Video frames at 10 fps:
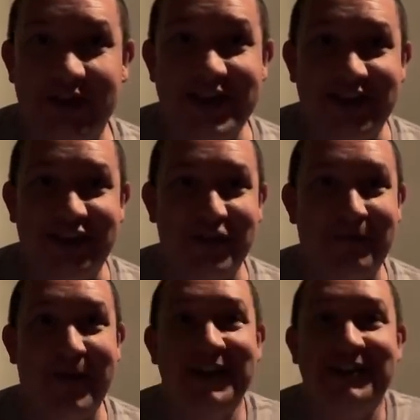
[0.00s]
This shit
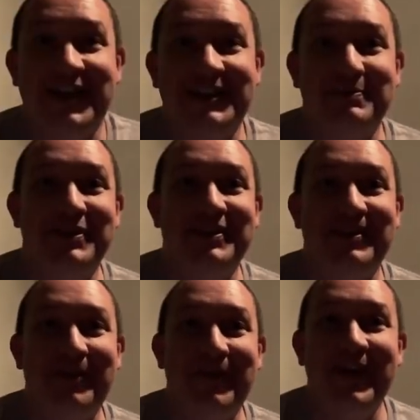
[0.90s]
fascinates me,
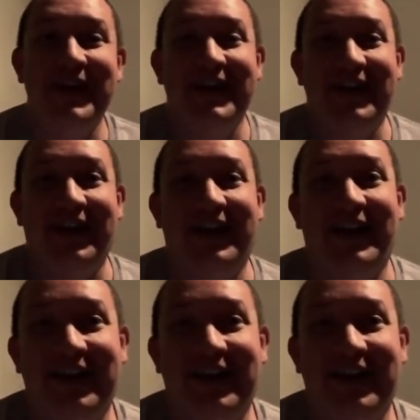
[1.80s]
I